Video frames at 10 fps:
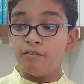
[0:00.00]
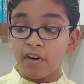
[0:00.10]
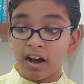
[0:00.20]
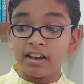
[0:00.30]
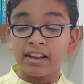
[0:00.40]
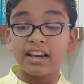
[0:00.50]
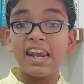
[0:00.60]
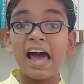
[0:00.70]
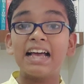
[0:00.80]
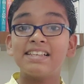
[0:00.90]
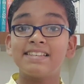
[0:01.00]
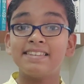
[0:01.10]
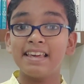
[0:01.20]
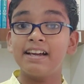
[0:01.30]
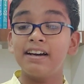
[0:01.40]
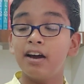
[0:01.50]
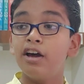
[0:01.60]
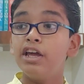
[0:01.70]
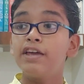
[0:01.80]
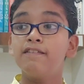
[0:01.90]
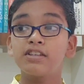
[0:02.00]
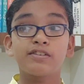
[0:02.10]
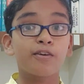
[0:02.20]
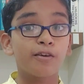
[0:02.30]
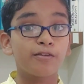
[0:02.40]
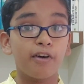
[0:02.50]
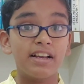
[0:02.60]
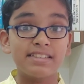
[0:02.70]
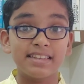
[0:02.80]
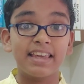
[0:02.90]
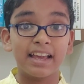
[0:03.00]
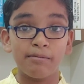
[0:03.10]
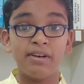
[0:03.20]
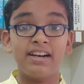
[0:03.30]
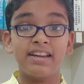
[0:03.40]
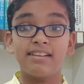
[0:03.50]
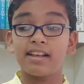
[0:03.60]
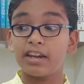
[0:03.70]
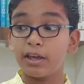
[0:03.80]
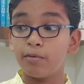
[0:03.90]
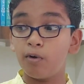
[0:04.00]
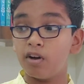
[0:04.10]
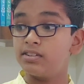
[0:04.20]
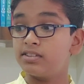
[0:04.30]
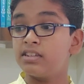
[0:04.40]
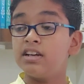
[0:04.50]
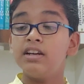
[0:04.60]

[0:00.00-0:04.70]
World-class seeker, he was known for his seeking abilities, and he was